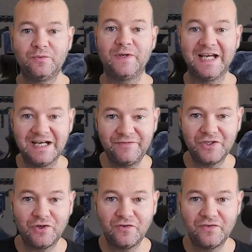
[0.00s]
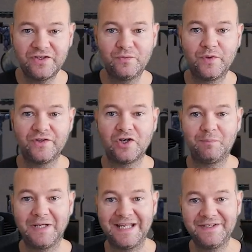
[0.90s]
we have you covered with our
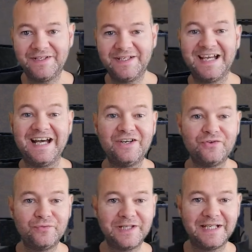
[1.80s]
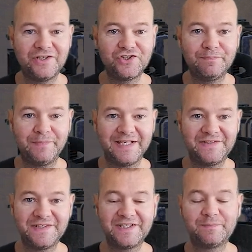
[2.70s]
Blender and Unreal Engine
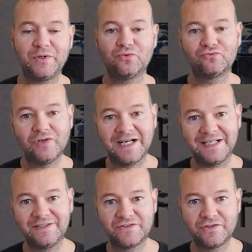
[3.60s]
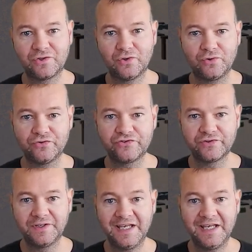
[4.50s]
basics built right into the course.